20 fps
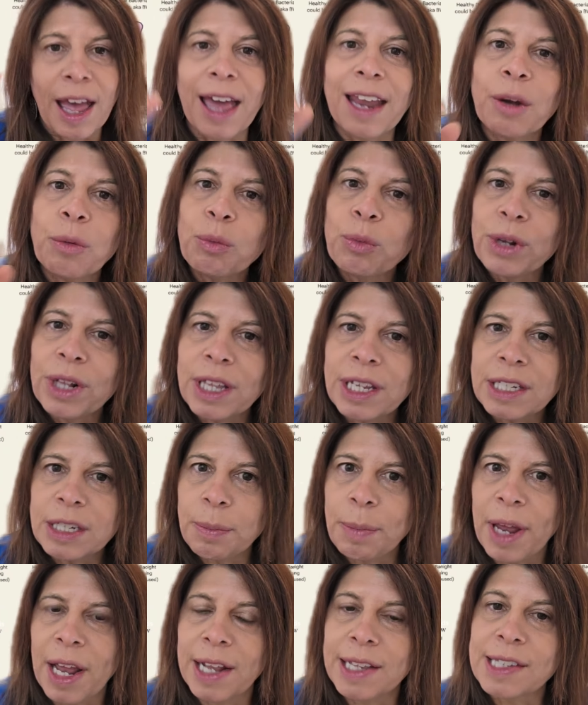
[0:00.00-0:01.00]
And it really
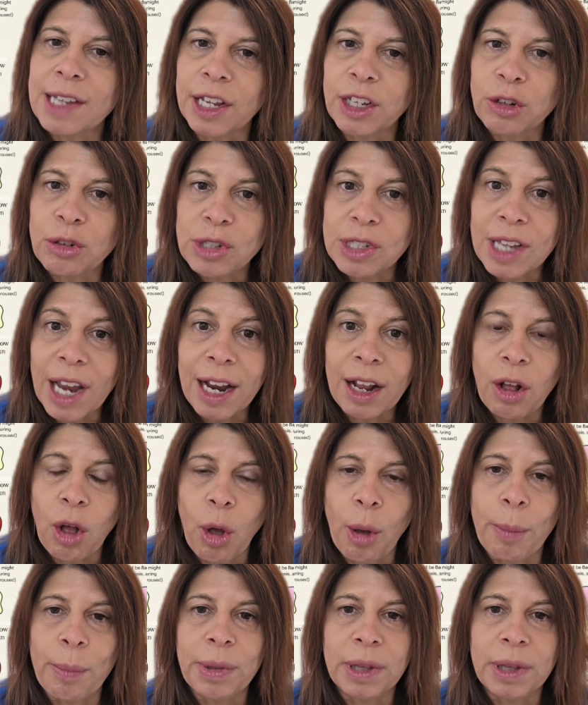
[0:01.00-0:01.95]
depends on your cycle.